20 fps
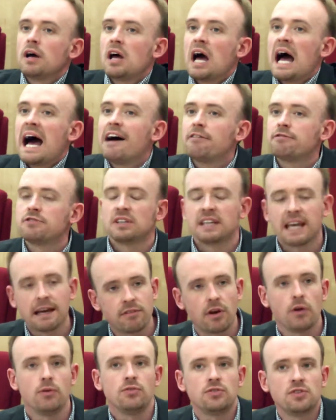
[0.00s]
have to
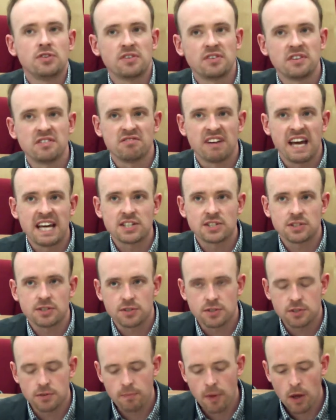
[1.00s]
give out to their
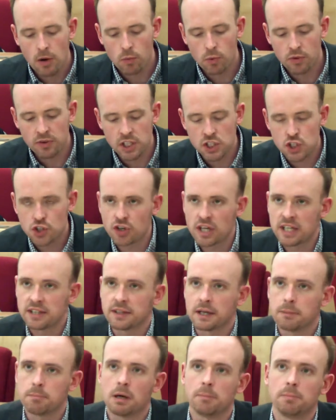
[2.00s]
investors when they
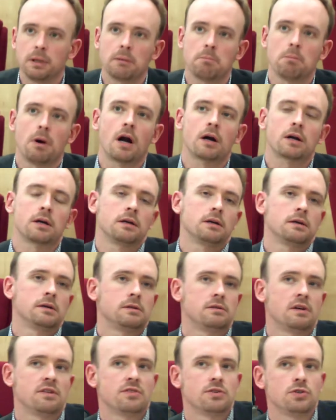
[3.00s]
trade in a public market
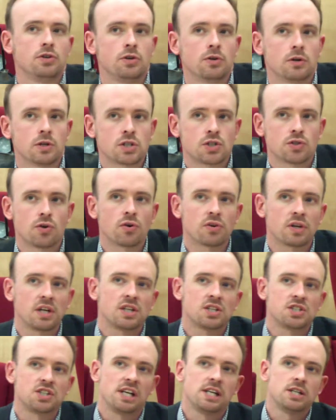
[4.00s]
like the New York Stock
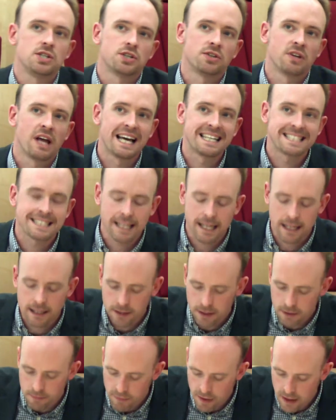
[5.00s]
Exchange or
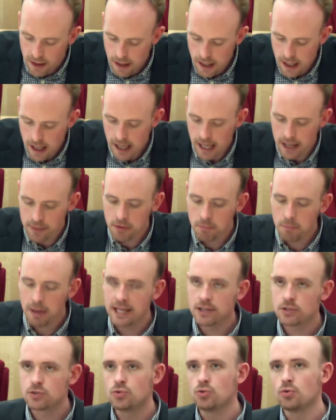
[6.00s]
NASDAQ. And the
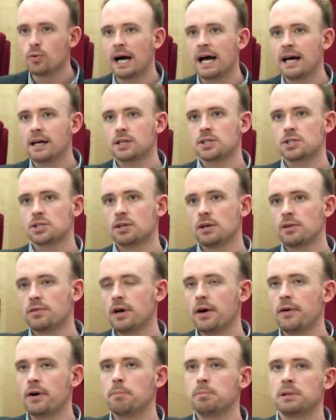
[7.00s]
main two acts
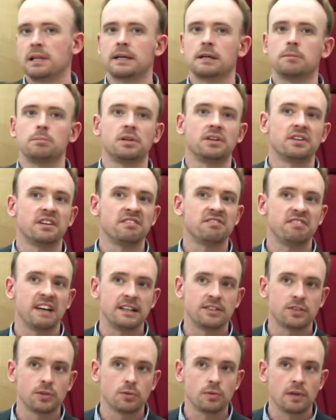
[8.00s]
that are applicable on a
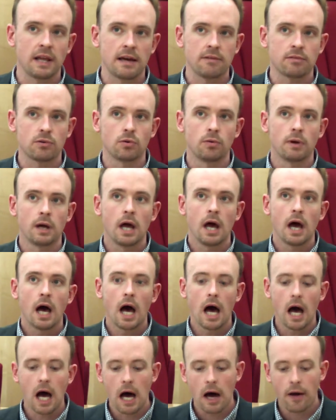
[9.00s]
federal level
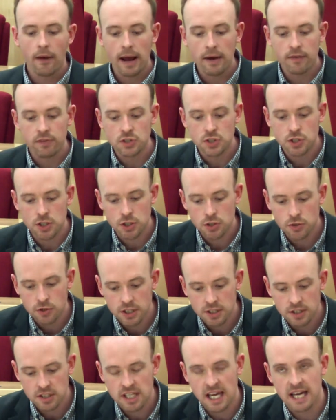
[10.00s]
are uh, the
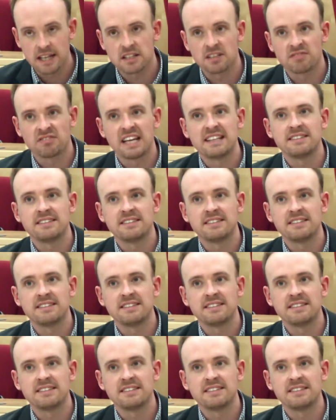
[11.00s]
Securities Act of